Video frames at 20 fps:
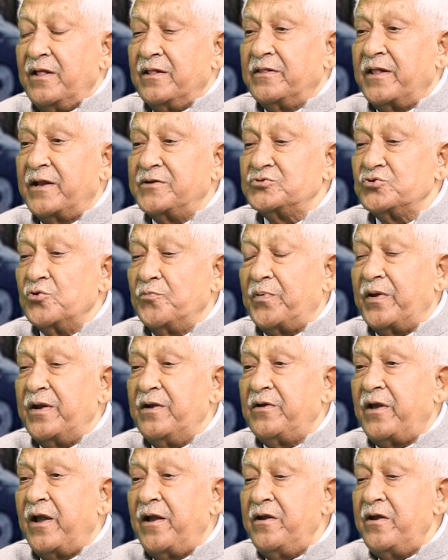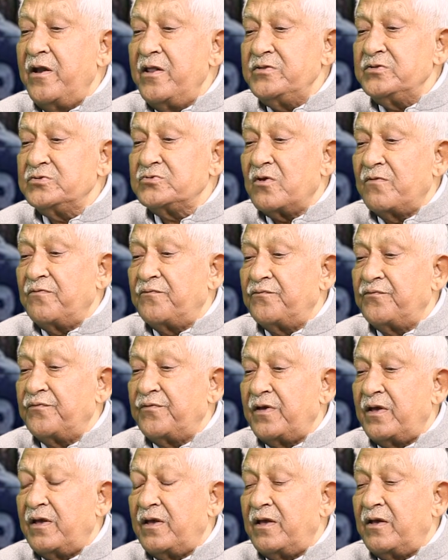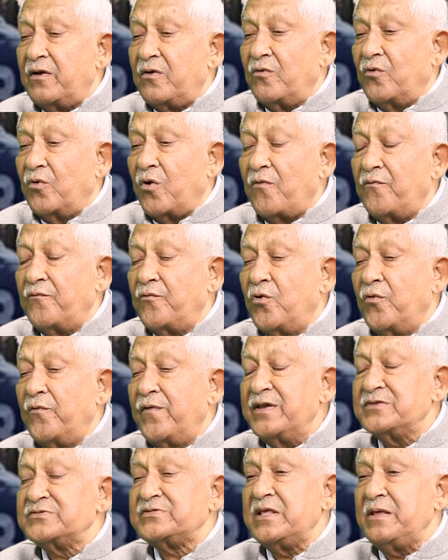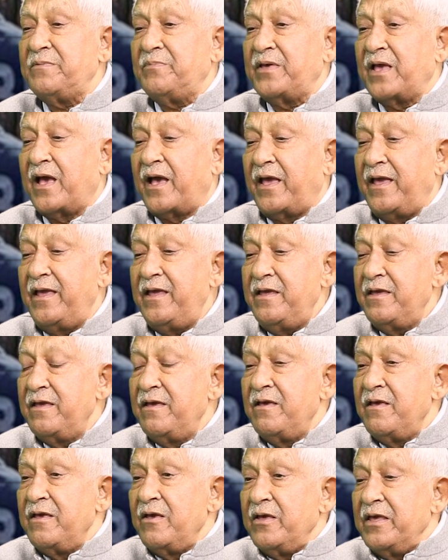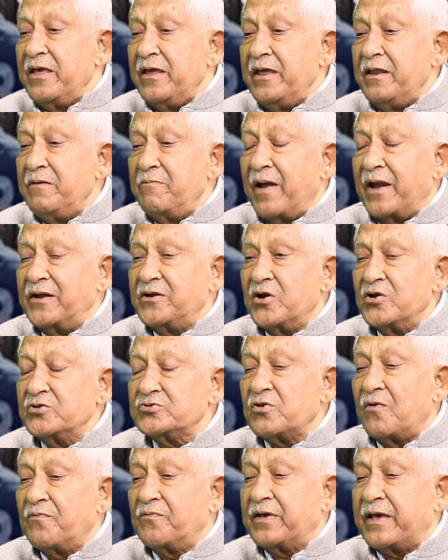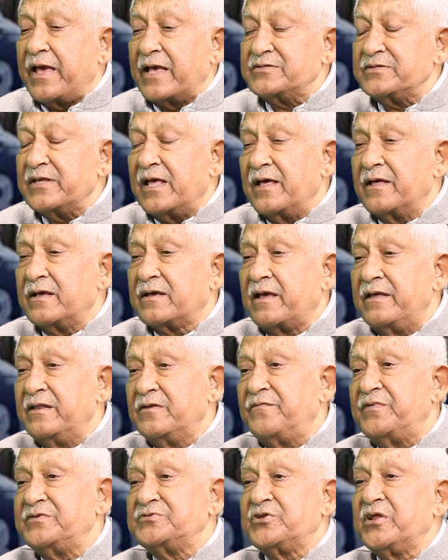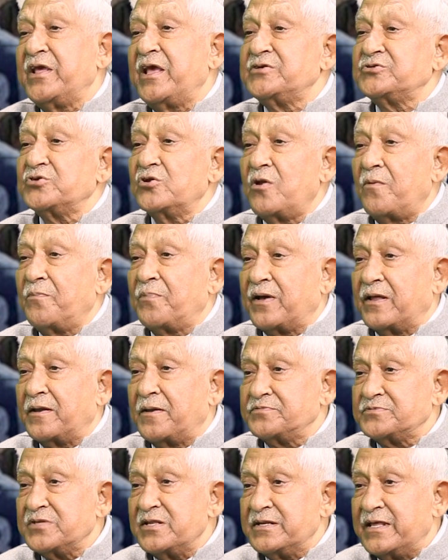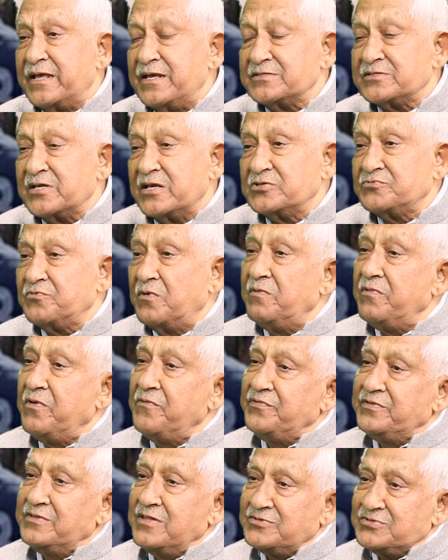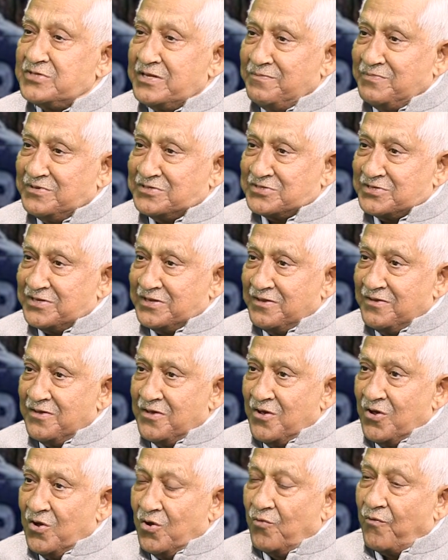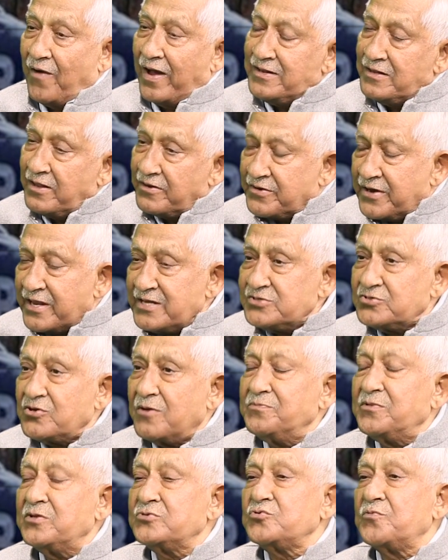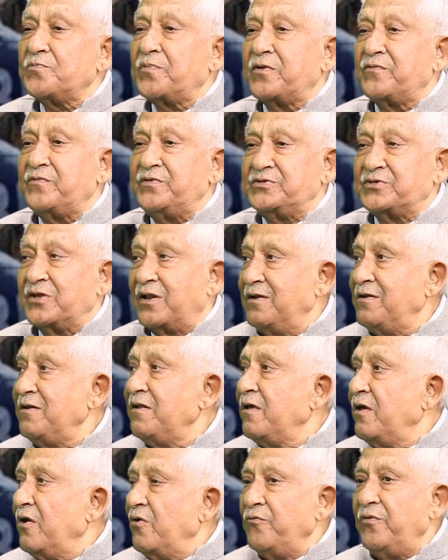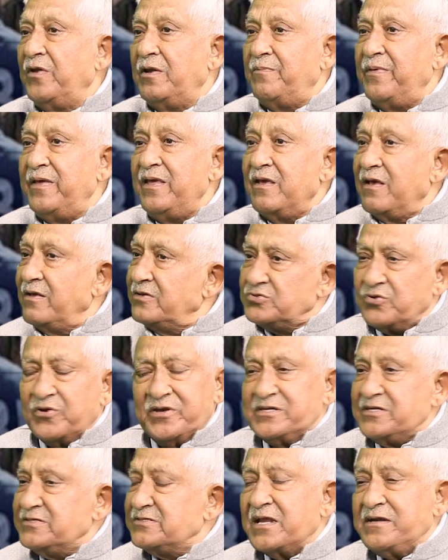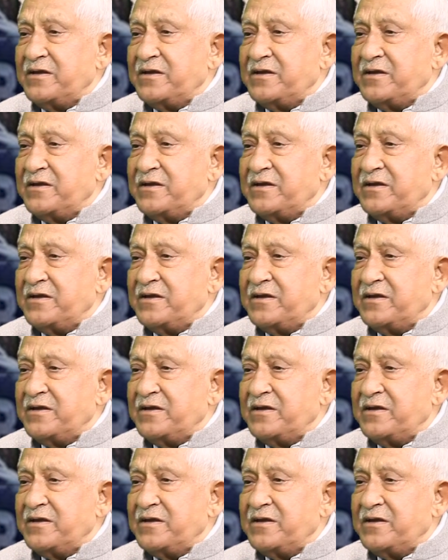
that superintendents of over CBI in matters of investigation of corruption cases will be with the CBC, while the rest of the supervision will be. So it is a